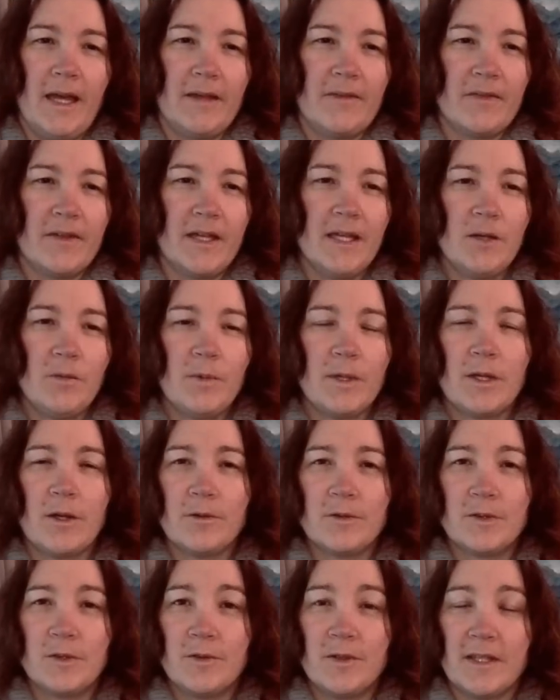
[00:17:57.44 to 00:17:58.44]
And then we
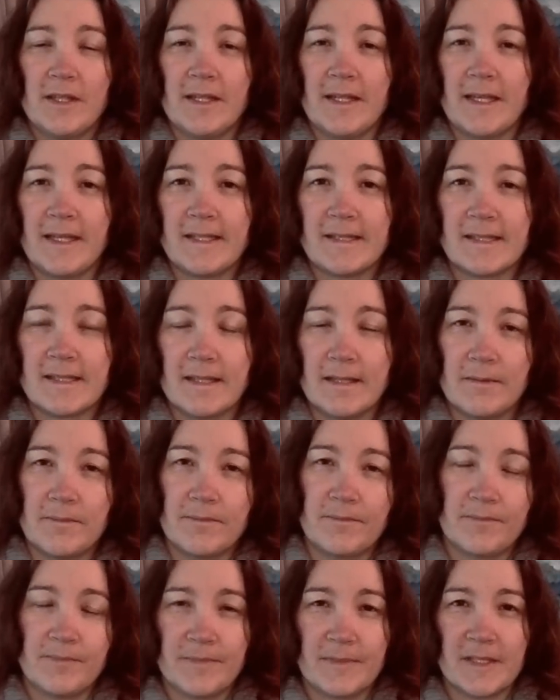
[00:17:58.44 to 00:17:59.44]
go to the next
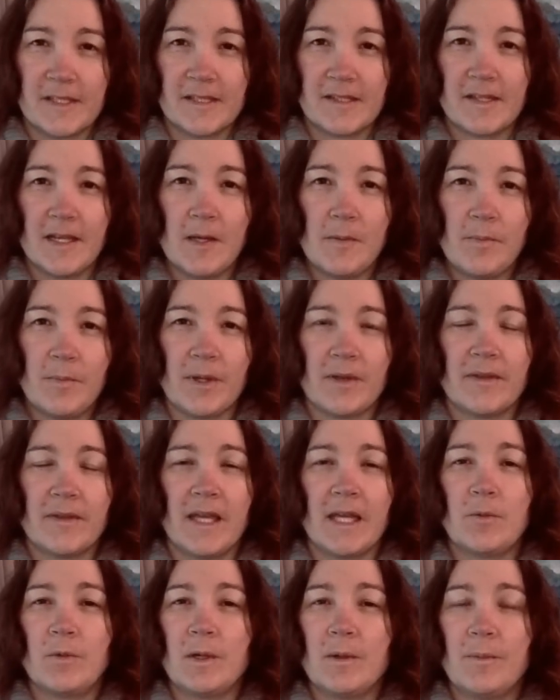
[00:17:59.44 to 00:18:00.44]
step, and
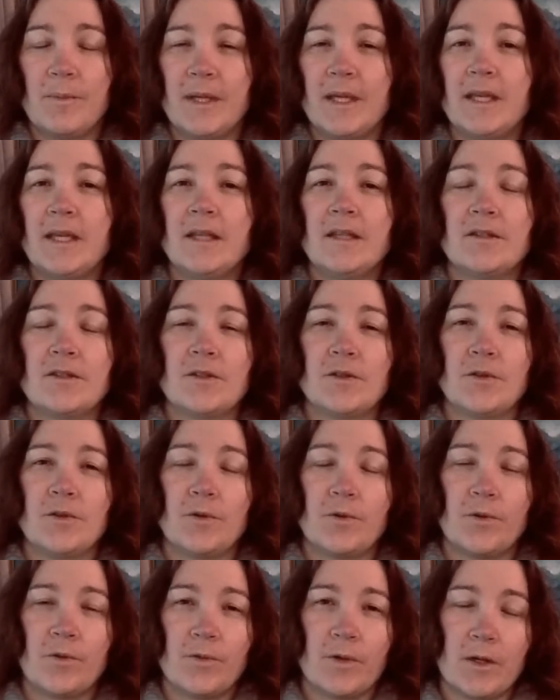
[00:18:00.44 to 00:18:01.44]
that will be
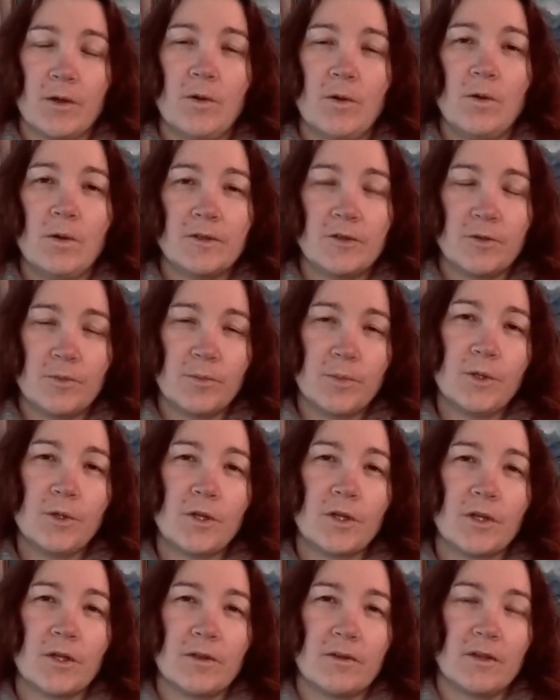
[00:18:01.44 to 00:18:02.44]
to record, to
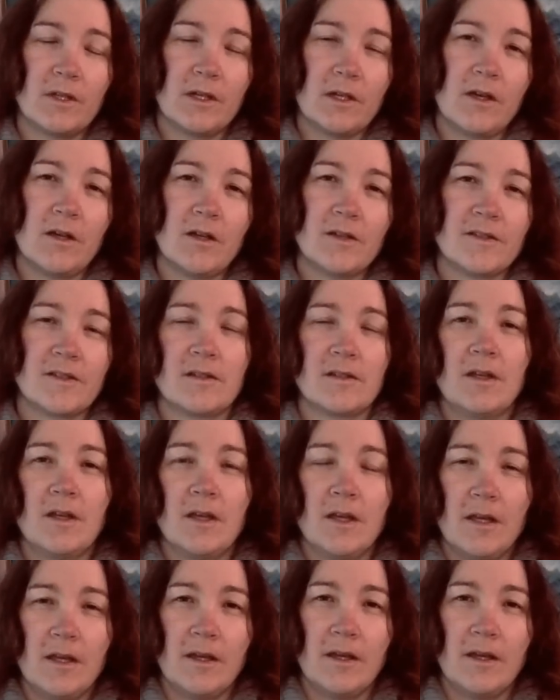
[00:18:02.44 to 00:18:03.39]
book the last